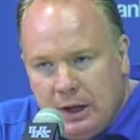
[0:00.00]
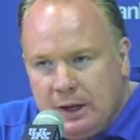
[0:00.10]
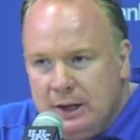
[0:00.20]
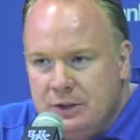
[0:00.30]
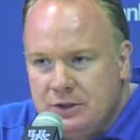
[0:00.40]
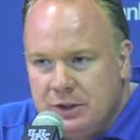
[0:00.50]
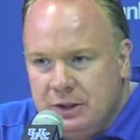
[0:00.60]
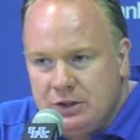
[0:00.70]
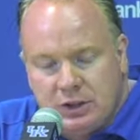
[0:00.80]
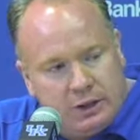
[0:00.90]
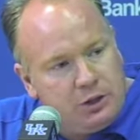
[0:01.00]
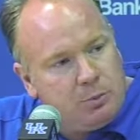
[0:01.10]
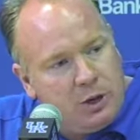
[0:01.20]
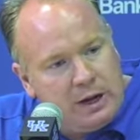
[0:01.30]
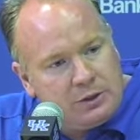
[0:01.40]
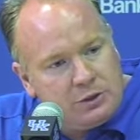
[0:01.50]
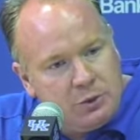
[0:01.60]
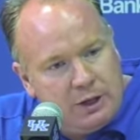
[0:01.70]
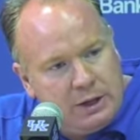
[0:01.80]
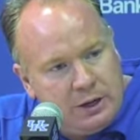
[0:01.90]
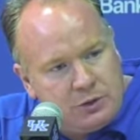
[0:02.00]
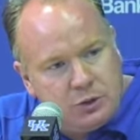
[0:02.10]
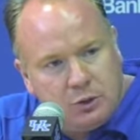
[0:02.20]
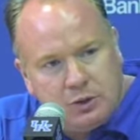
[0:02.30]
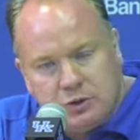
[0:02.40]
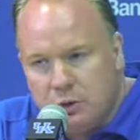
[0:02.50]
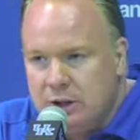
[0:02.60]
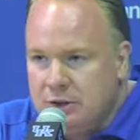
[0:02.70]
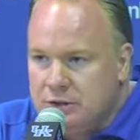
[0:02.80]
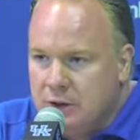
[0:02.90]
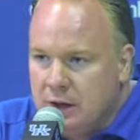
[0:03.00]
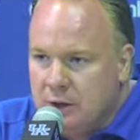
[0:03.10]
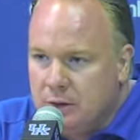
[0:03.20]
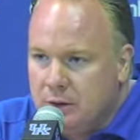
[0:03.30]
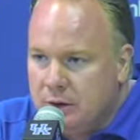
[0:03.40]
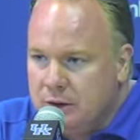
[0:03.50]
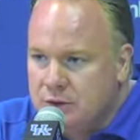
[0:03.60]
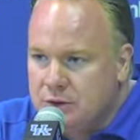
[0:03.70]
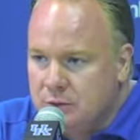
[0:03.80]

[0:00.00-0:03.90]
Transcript: Yeah, he's cleared to practice right now, so he's